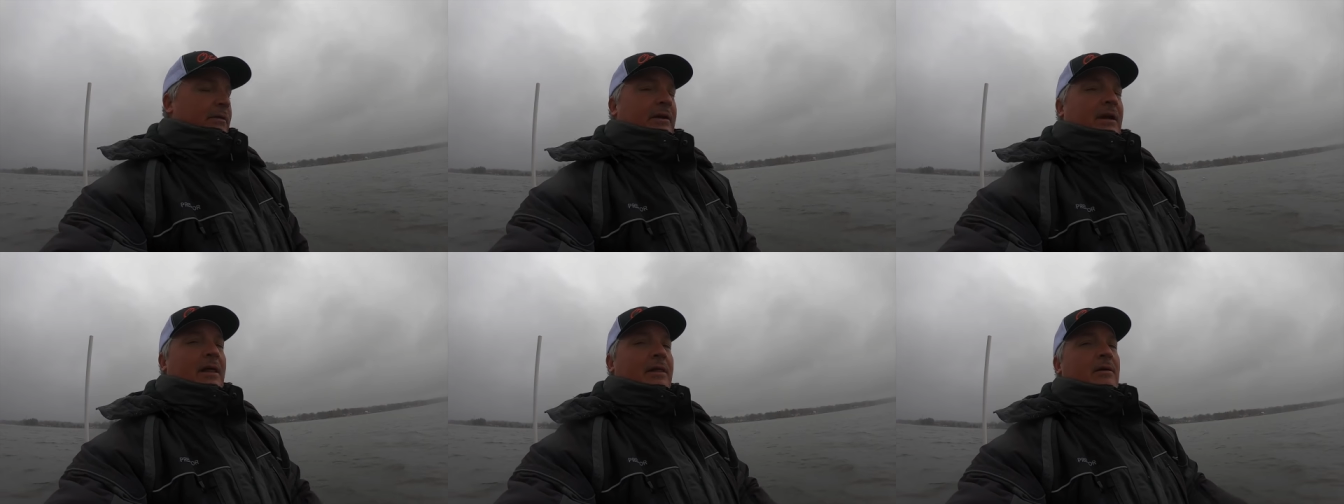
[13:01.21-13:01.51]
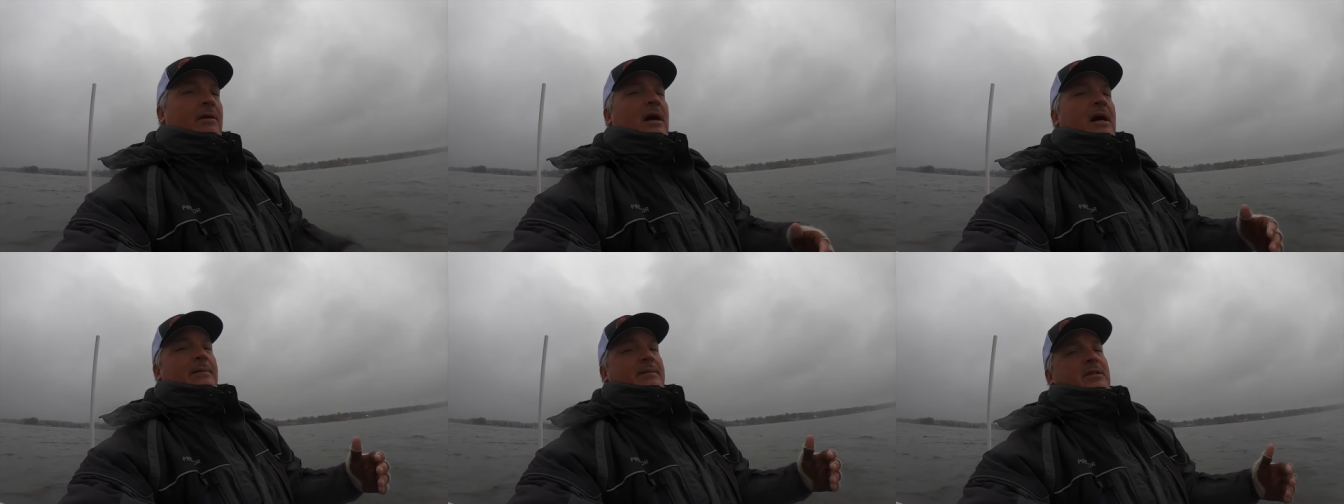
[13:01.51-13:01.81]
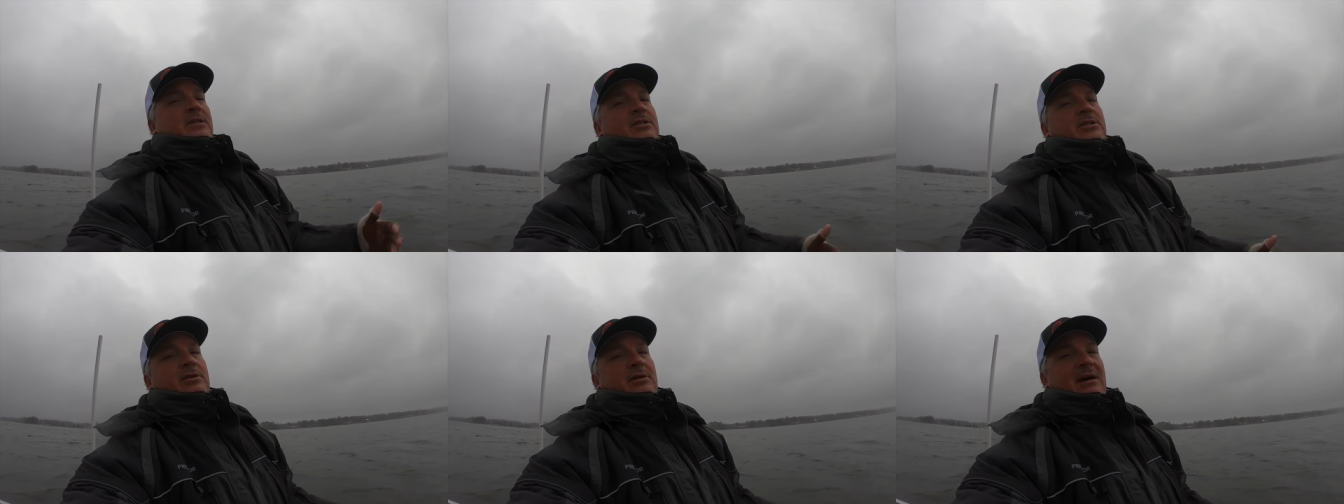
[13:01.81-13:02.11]
the other
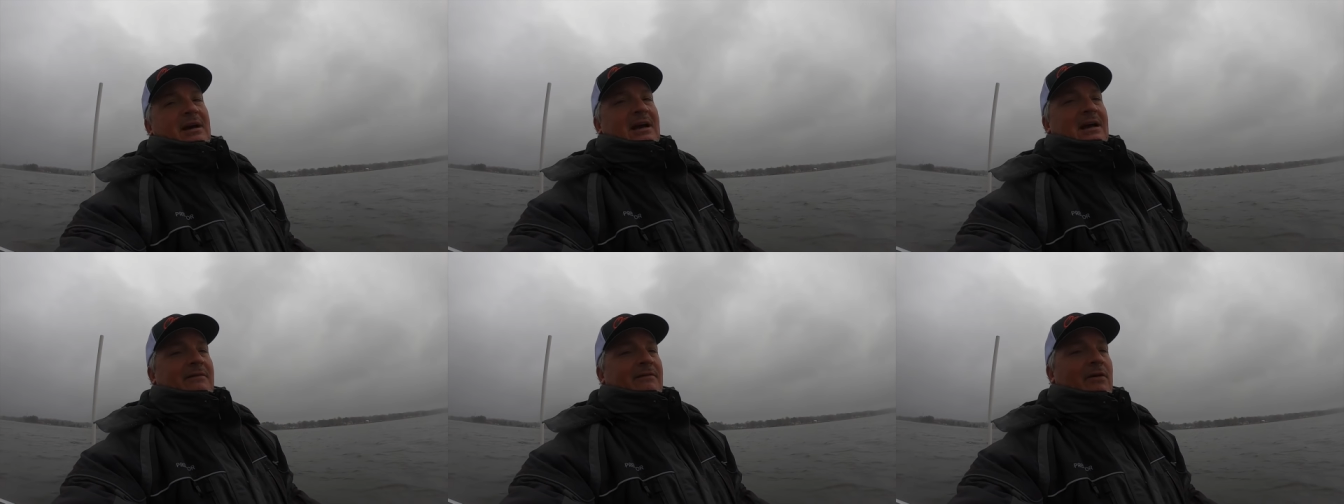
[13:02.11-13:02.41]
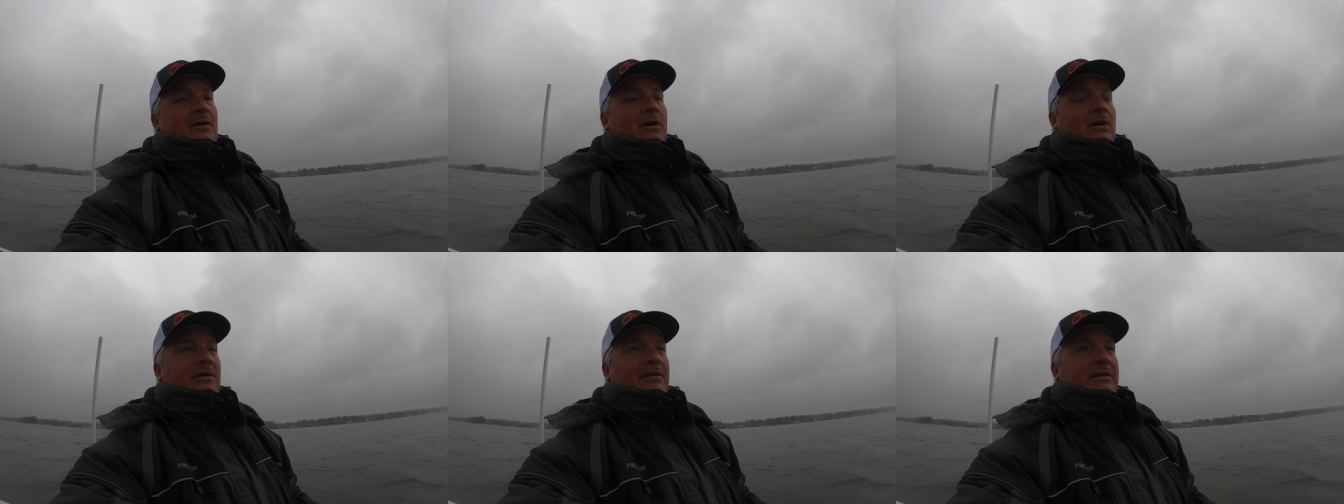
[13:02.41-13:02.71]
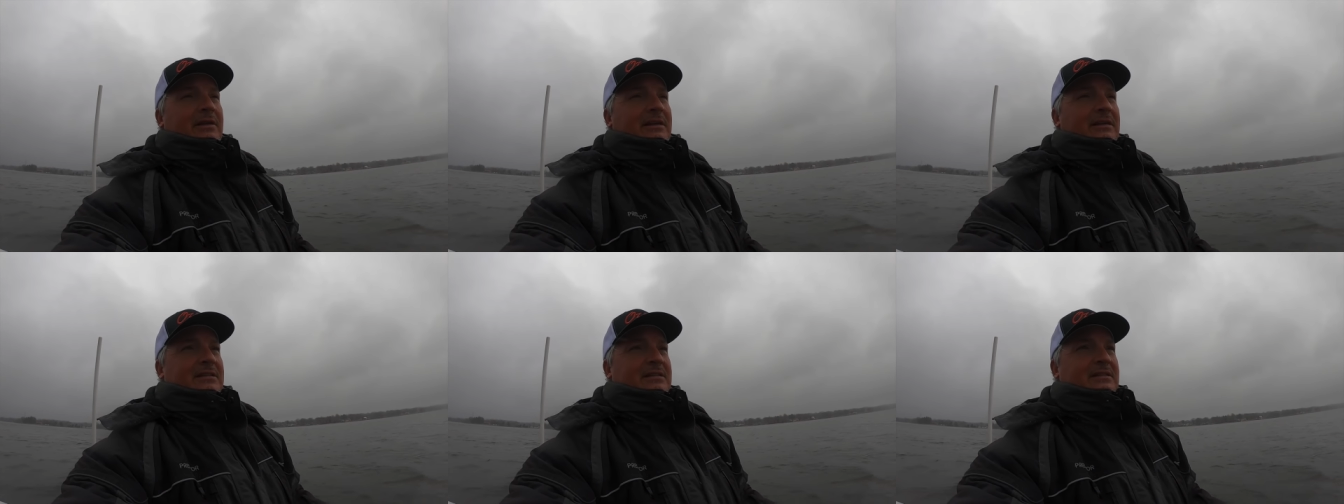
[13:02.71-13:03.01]
options you have are
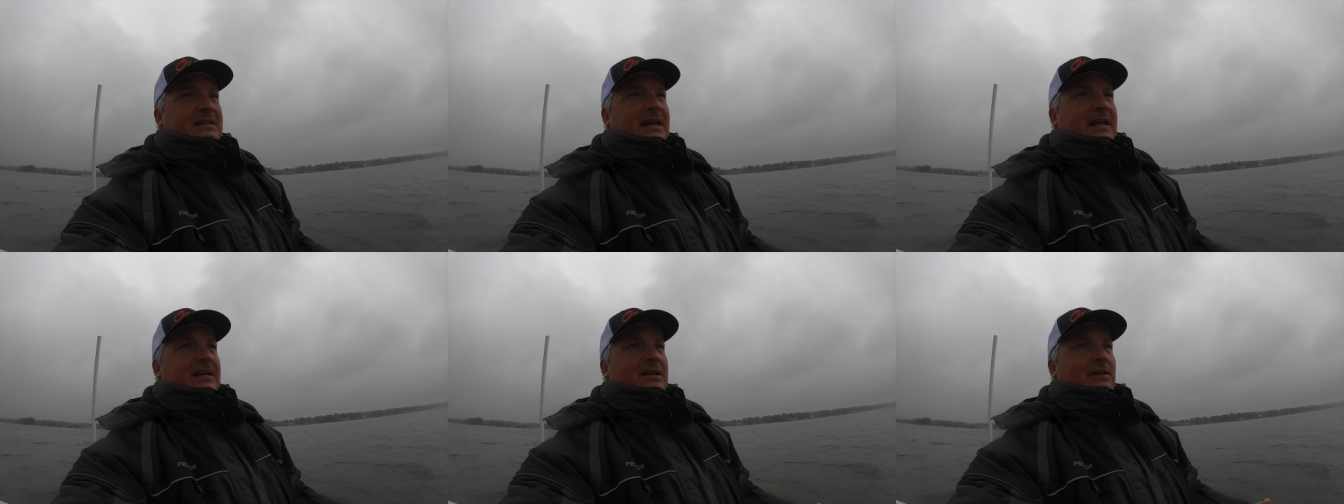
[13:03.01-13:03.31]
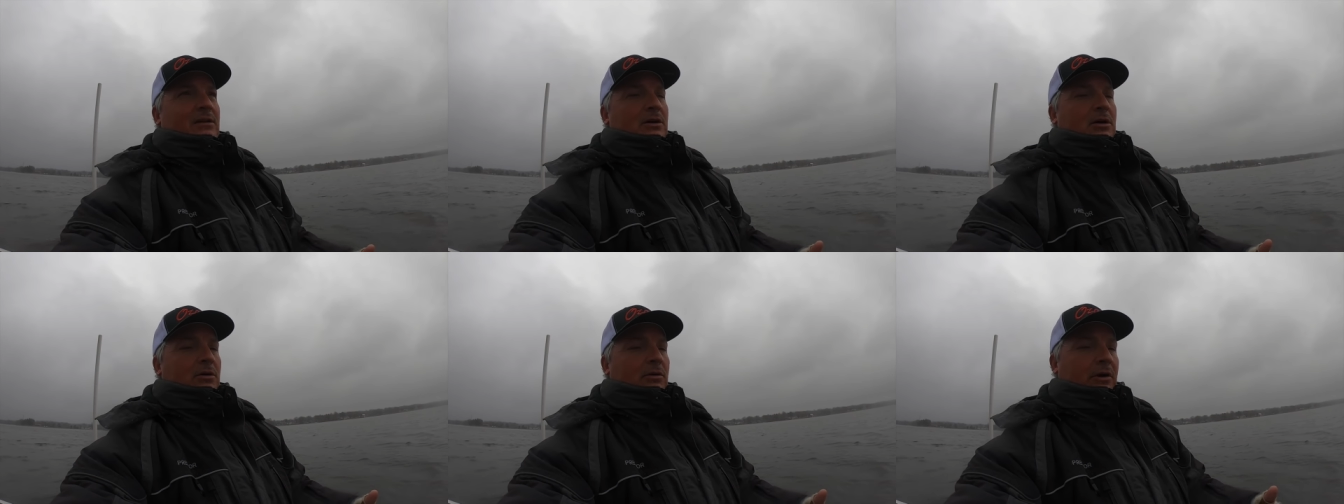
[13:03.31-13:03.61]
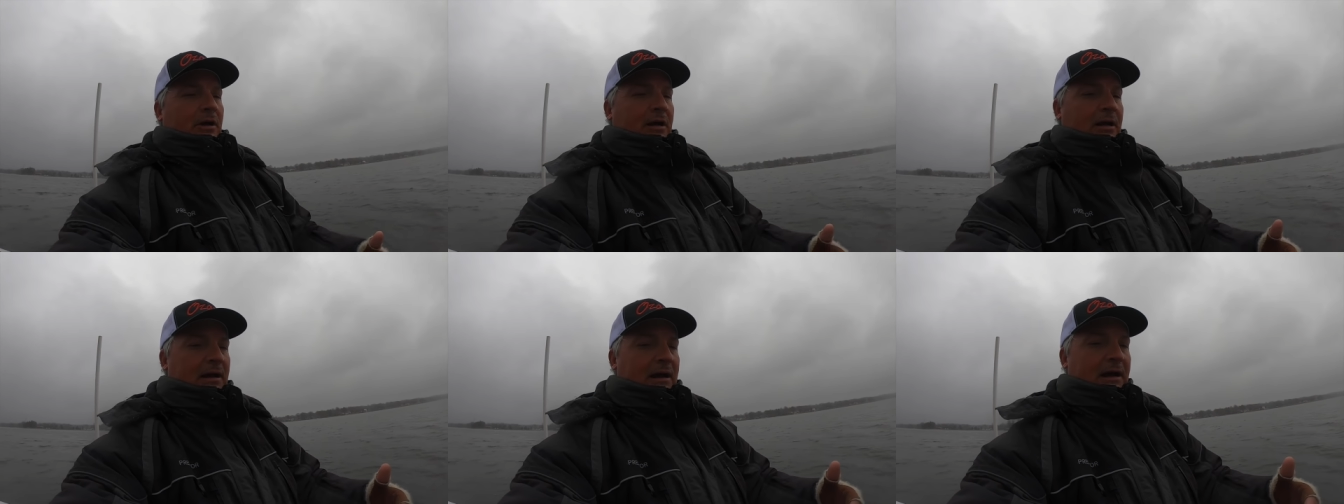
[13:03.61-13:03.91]
the standalone